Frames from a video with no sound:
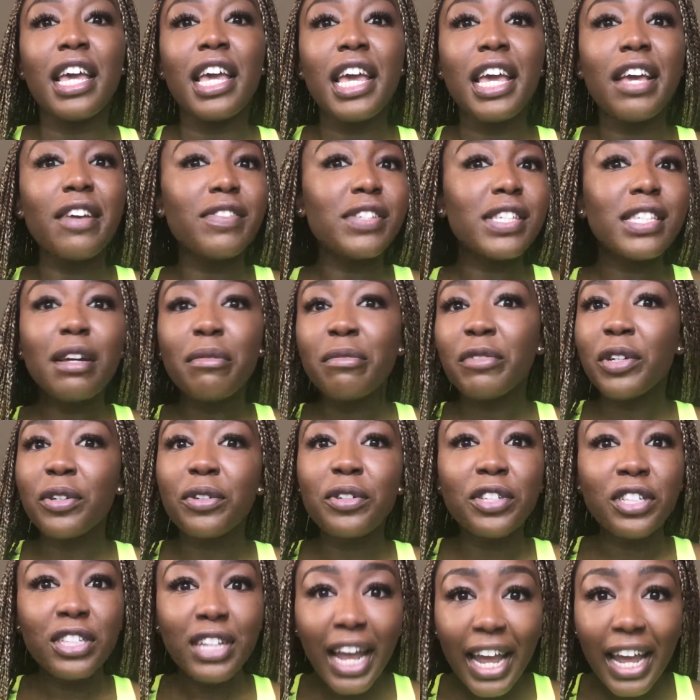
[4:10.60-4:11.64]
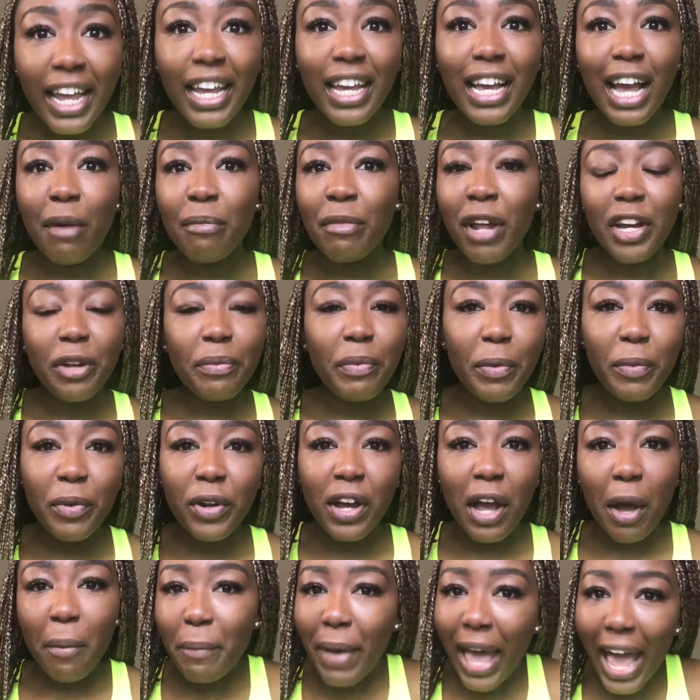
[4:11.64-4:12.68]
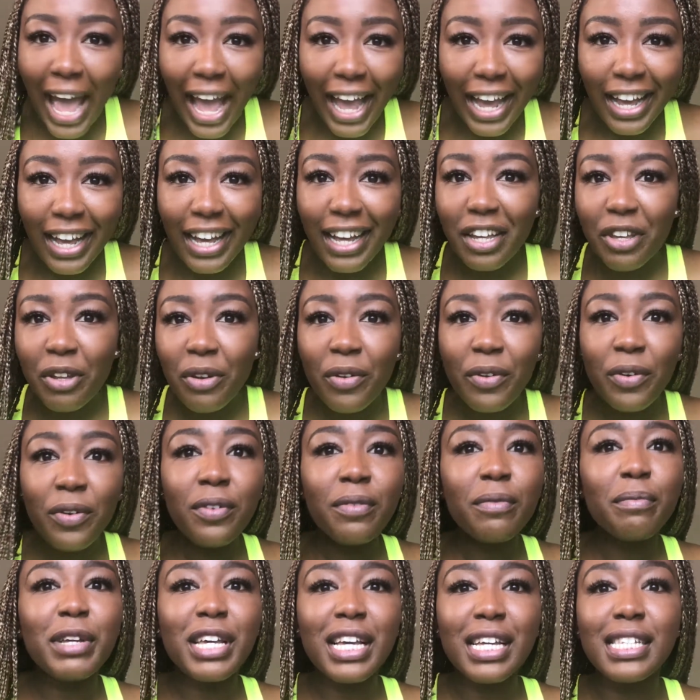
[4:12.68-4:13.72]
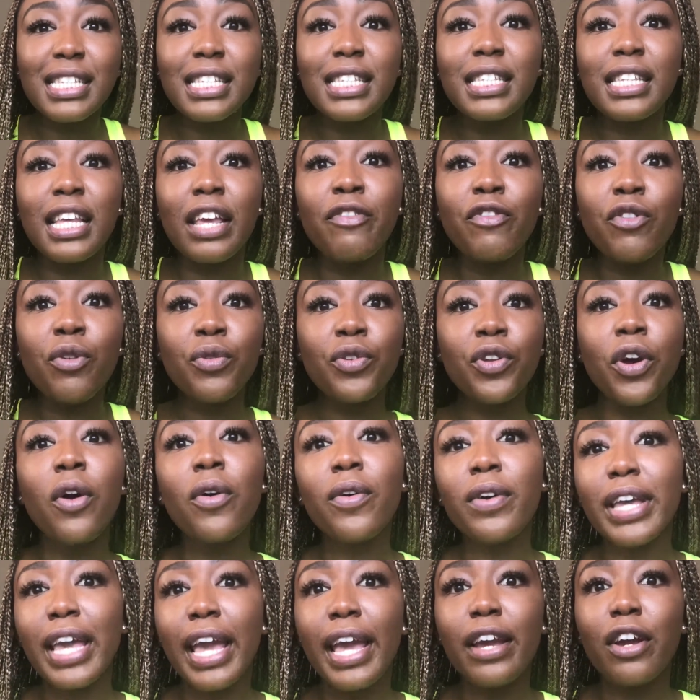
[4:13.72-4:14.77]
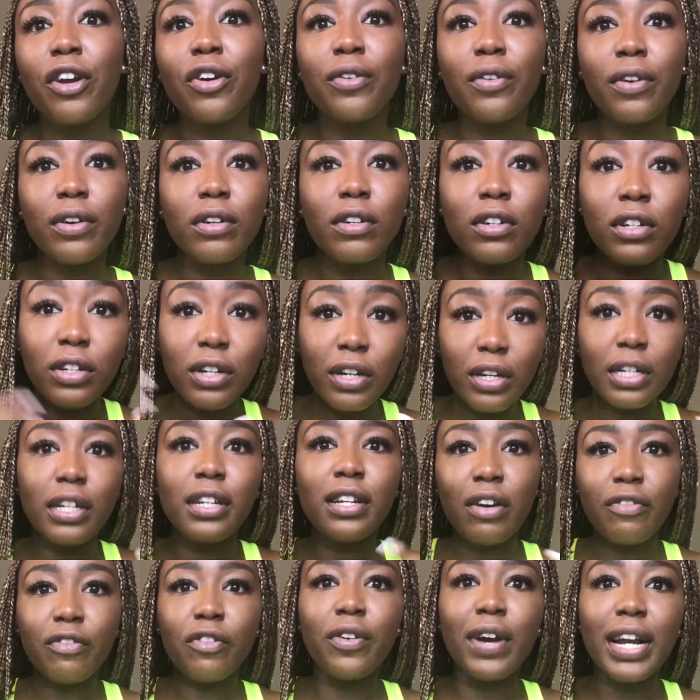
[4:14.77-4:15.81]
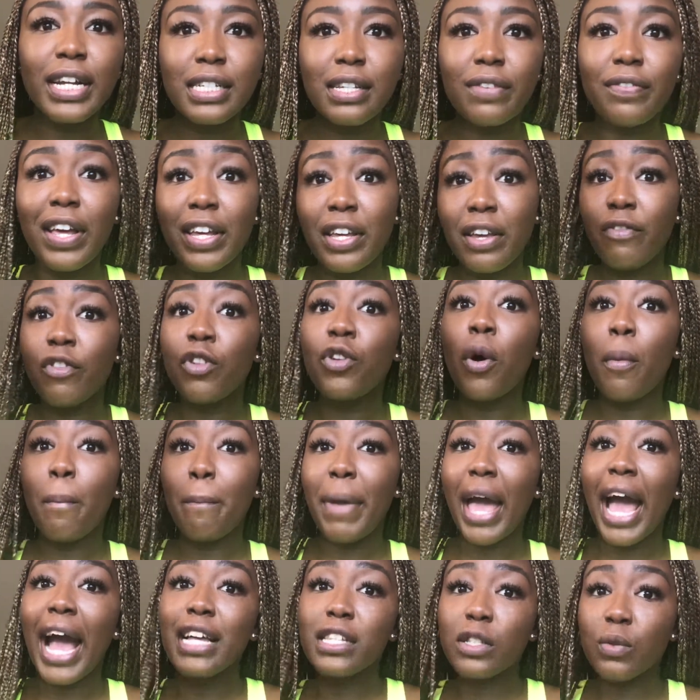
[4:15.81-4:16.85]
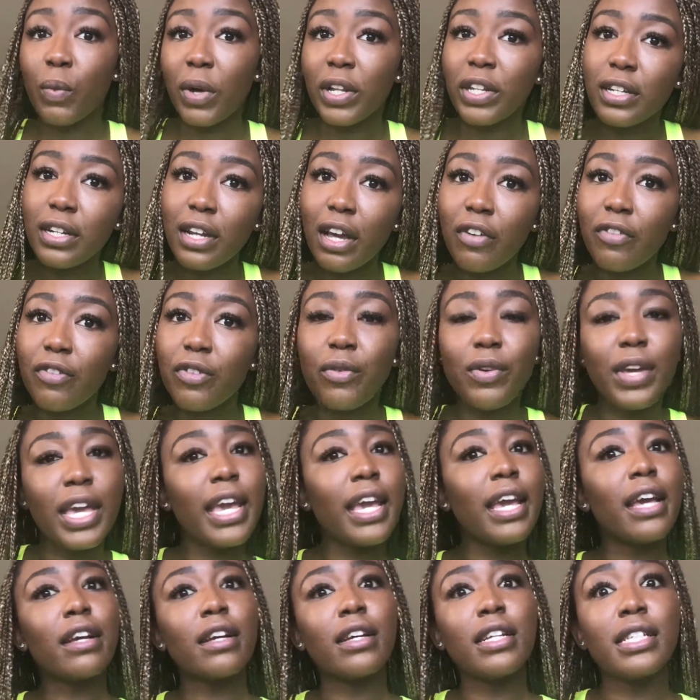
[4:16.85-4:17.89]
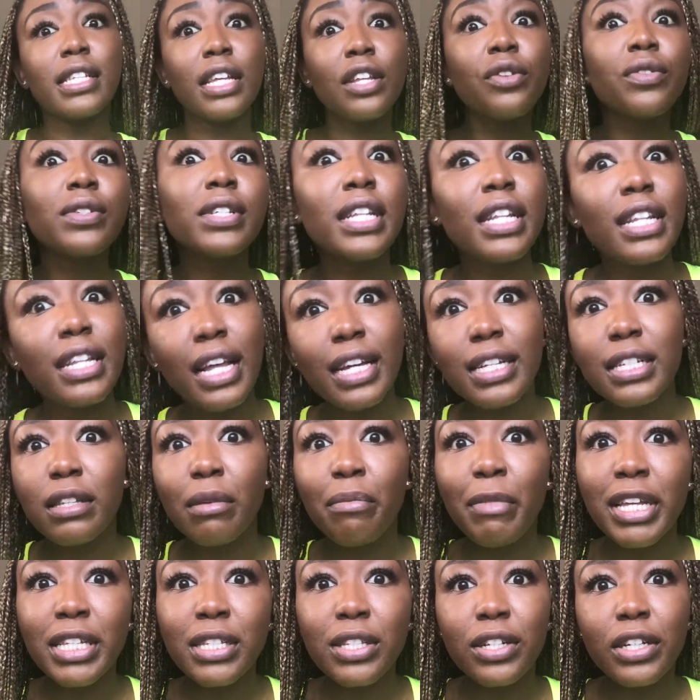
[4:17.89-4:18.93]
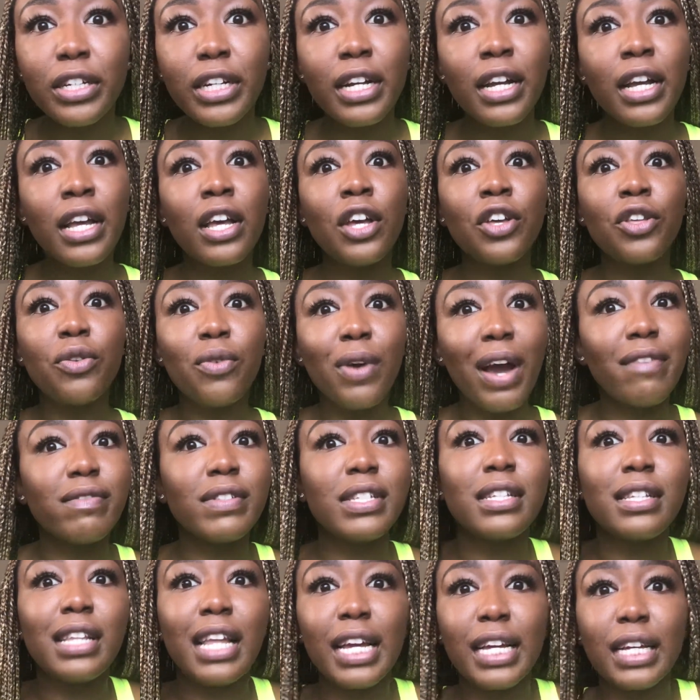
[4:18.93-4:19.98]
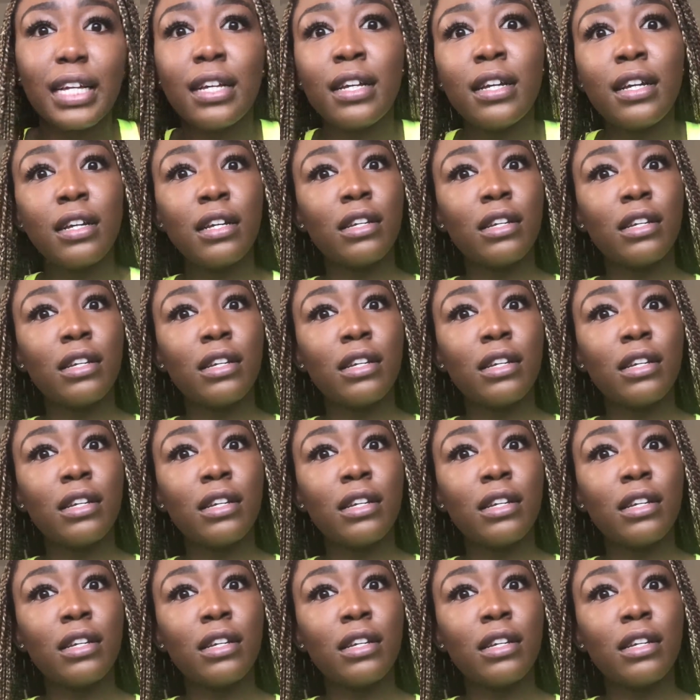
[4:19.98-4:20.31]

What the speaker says: if something don't shake, I'm not gonna be able to come back, because if you don't get good enough grades, if you don't pass well enough, you can't continue to the next semester. You have to like,